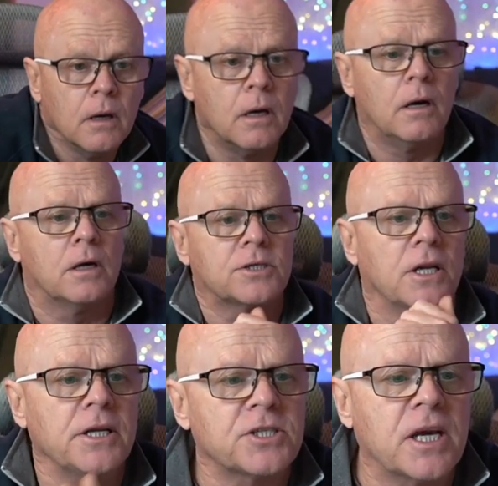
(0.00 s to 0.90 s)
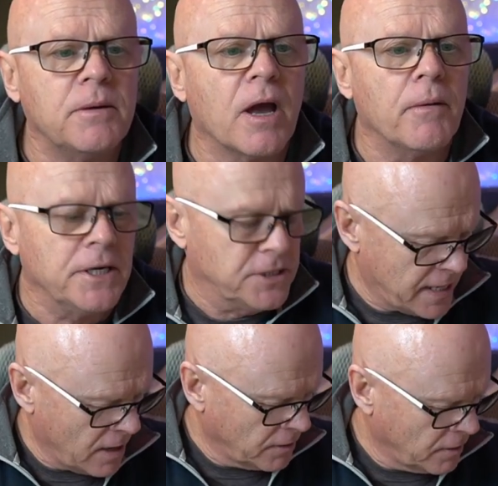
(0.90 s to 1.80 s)
Uh, so let's keep going
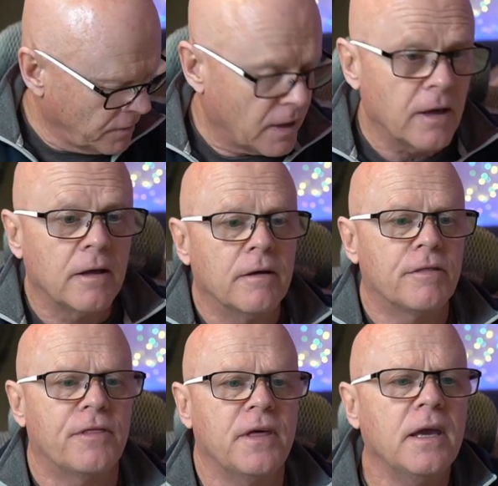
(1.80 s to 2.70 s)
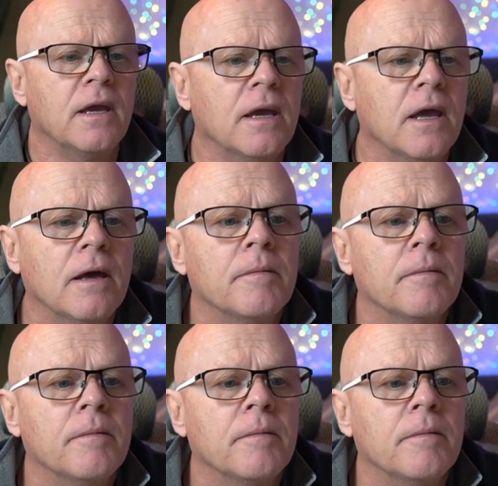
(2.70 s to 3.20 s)
down on the thing.